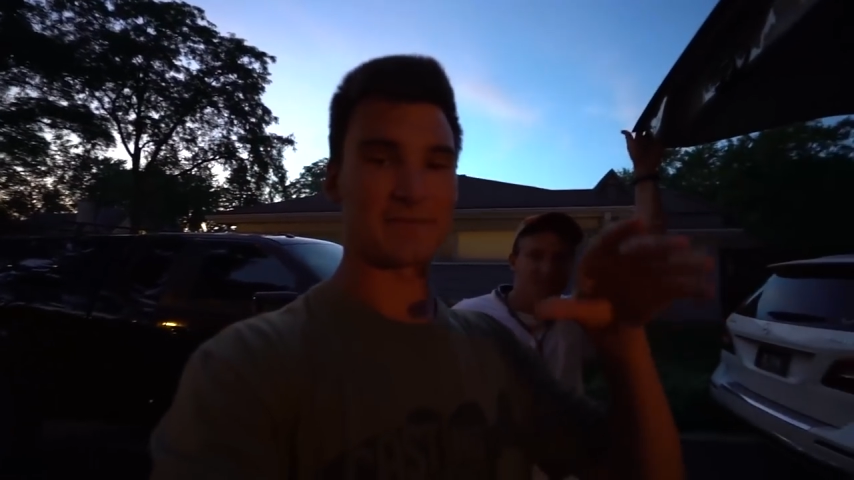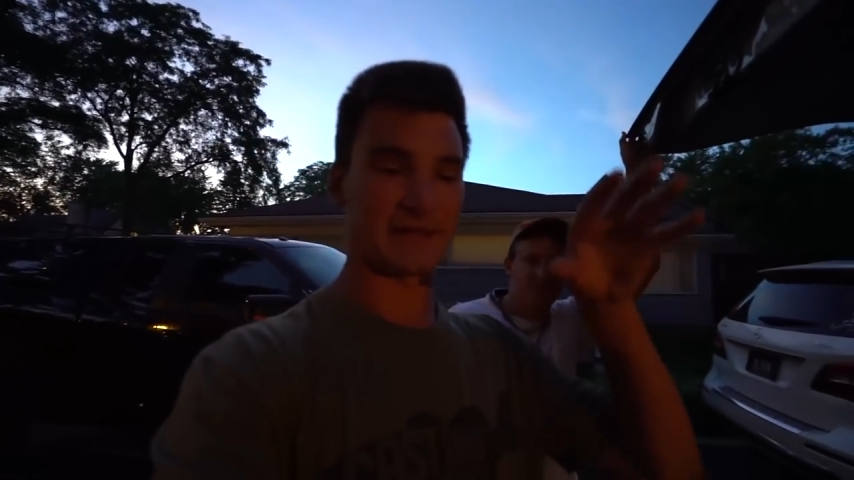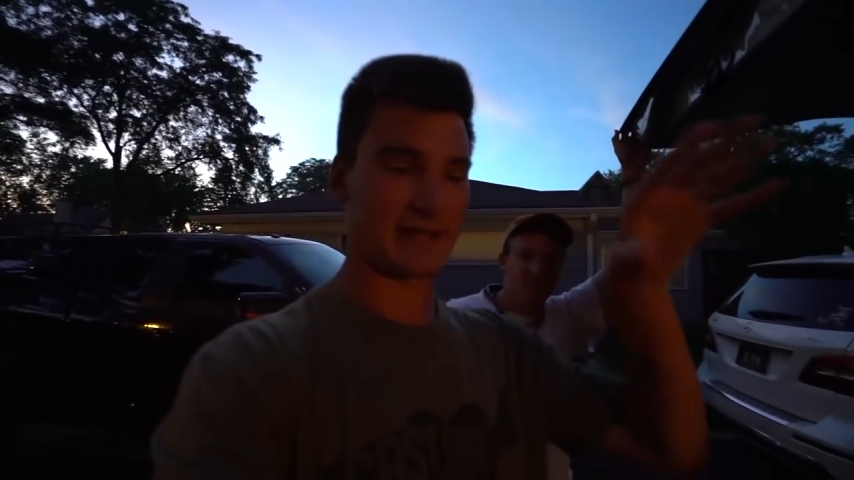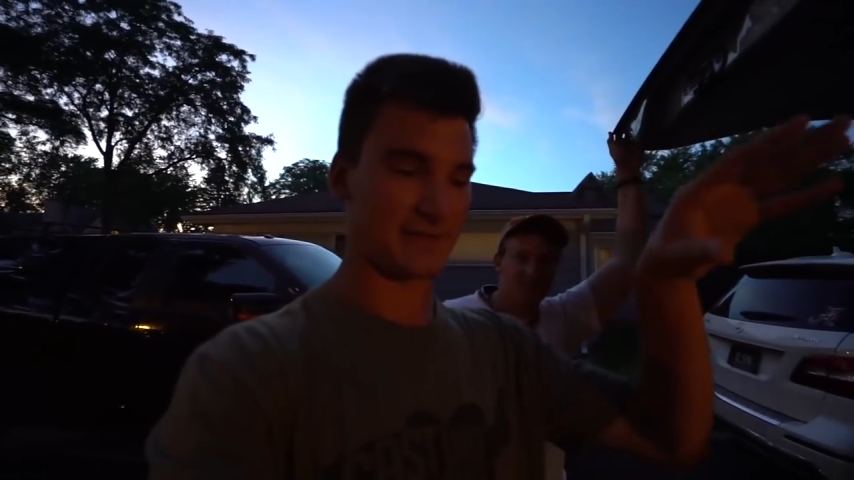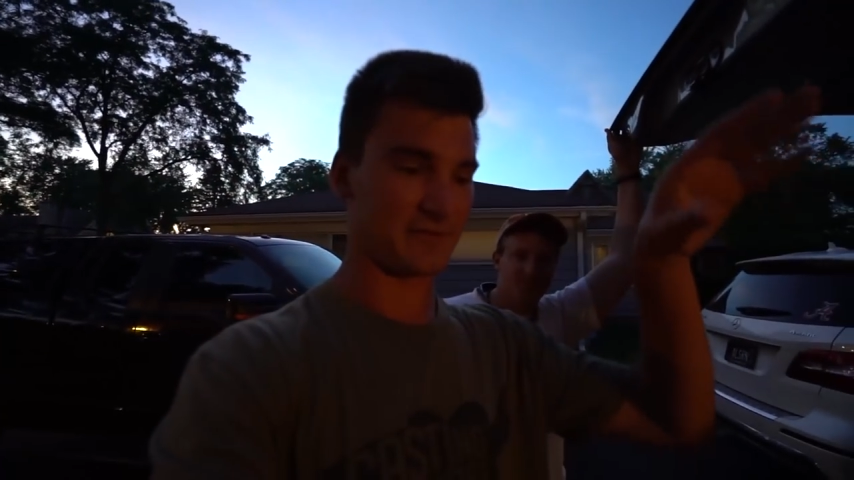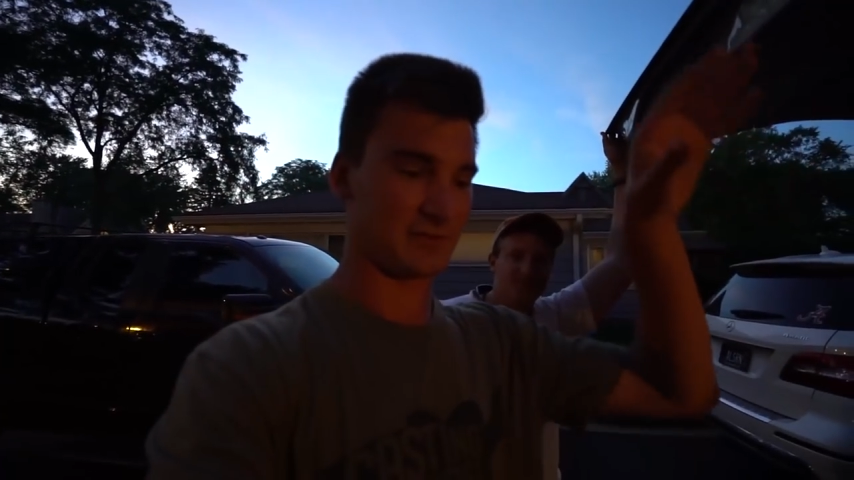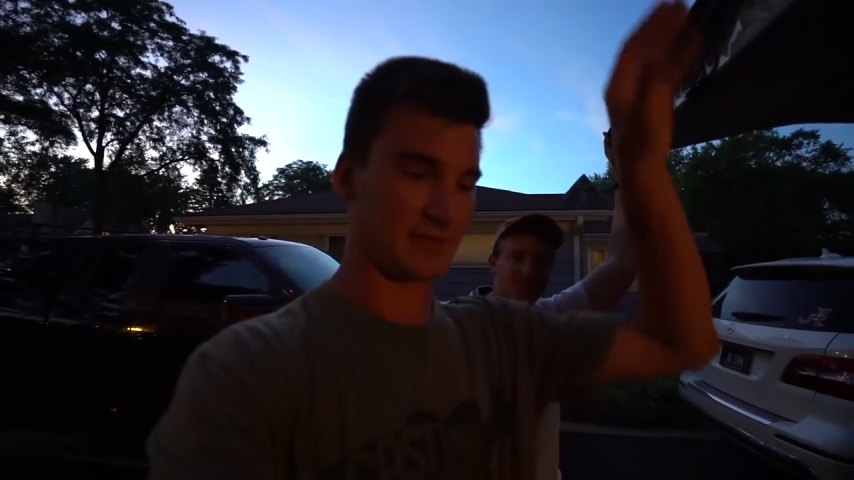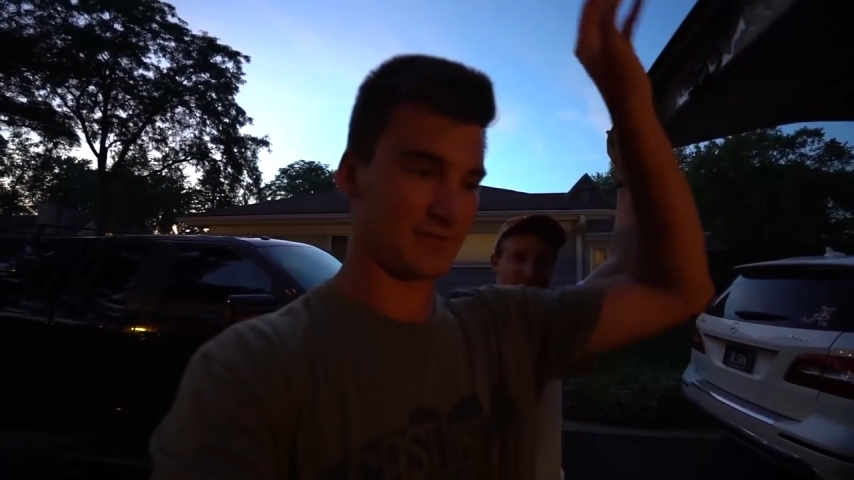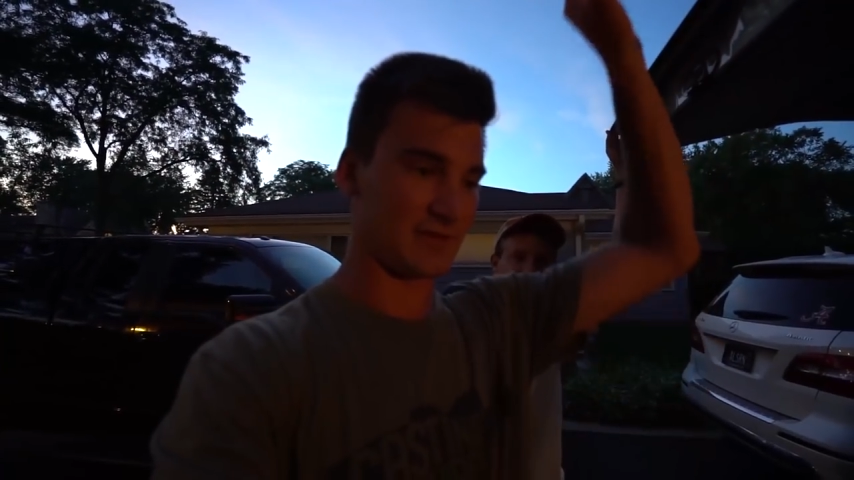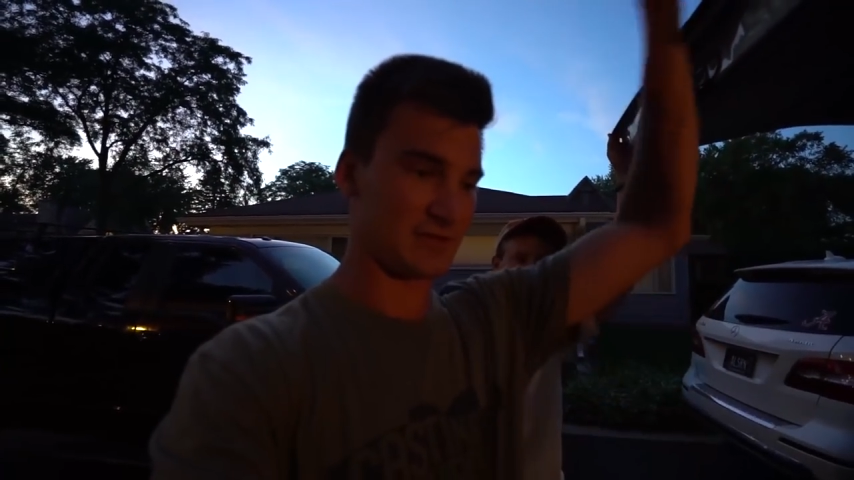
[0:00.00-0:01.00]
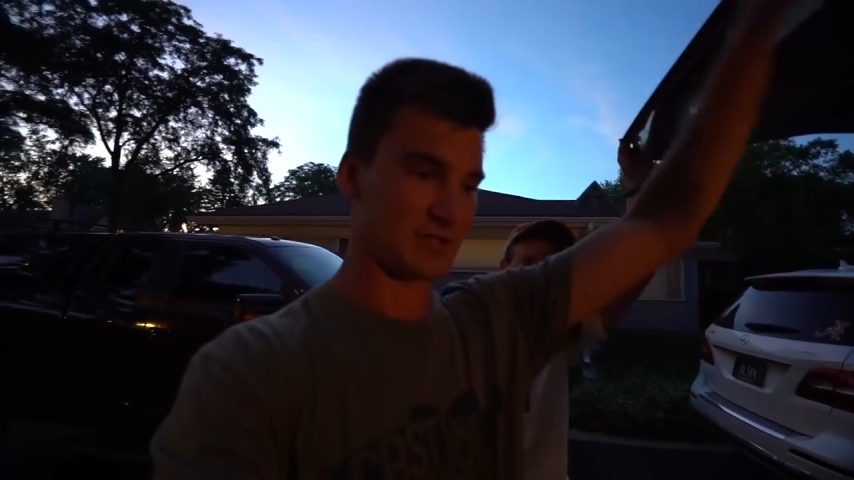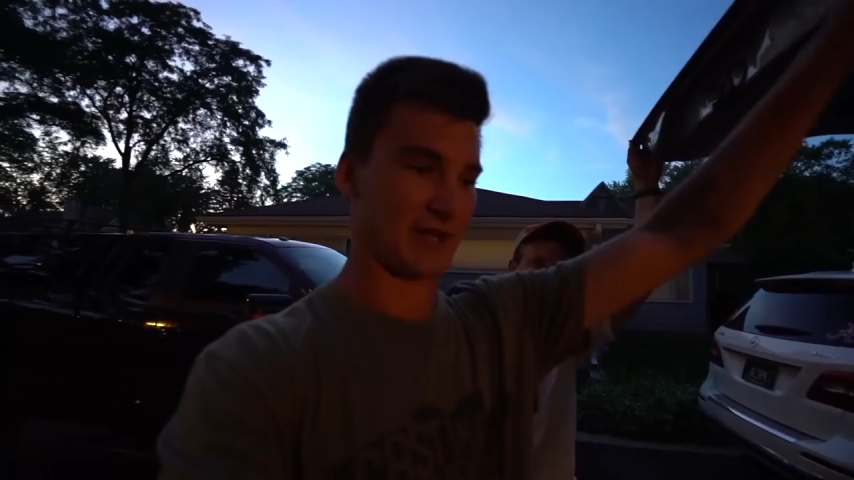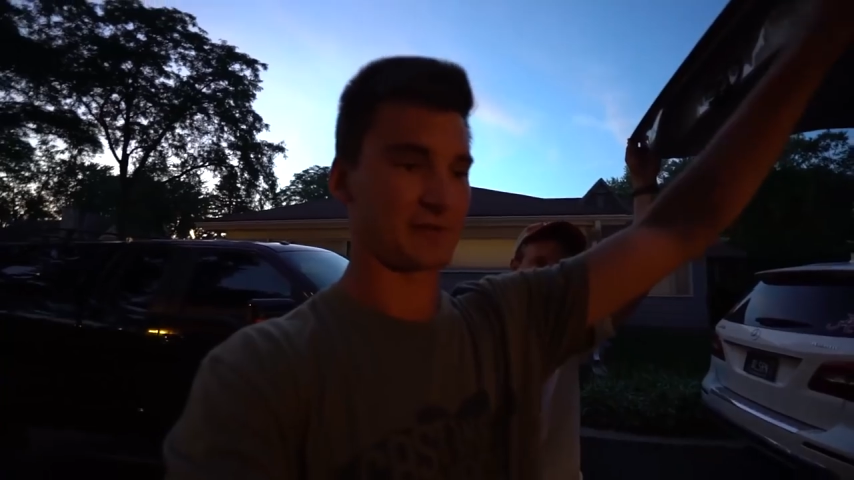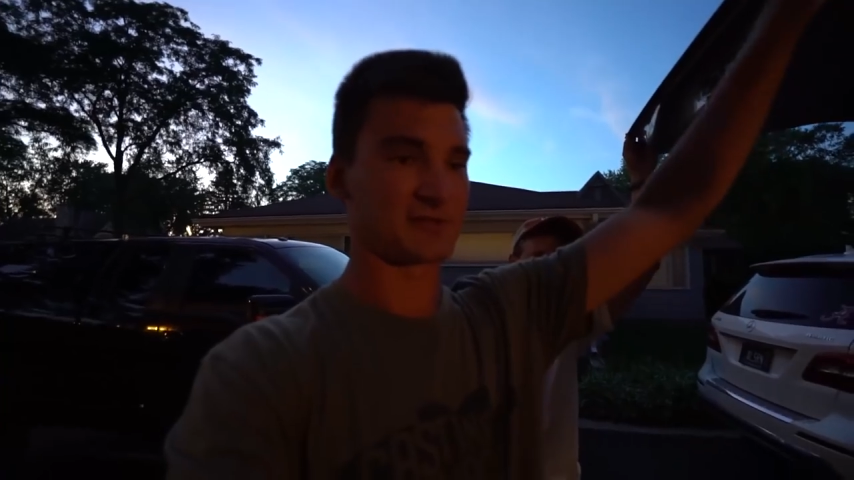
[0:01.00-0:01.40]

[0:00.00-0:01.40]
Again, if you live in Chicago